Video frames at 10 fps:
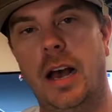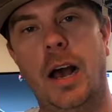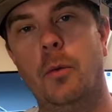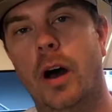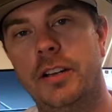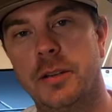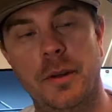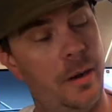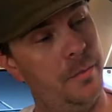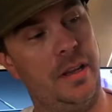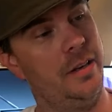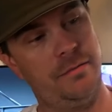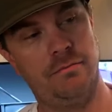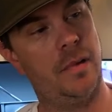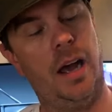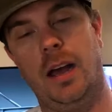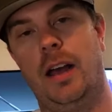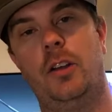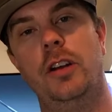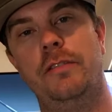I watch them and I'm like,
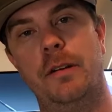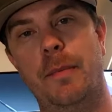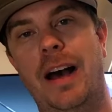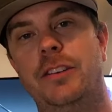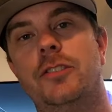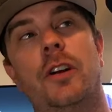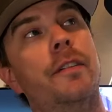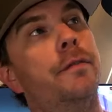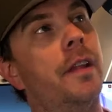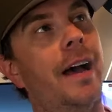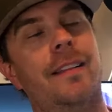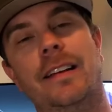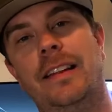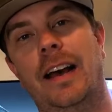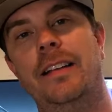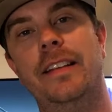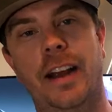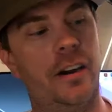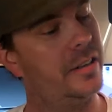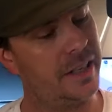I couldn't even imagine trying to fly like that in the
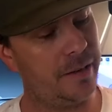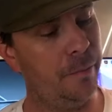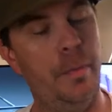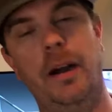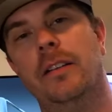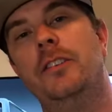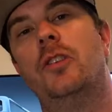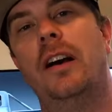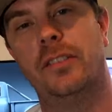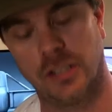air because I can barely drive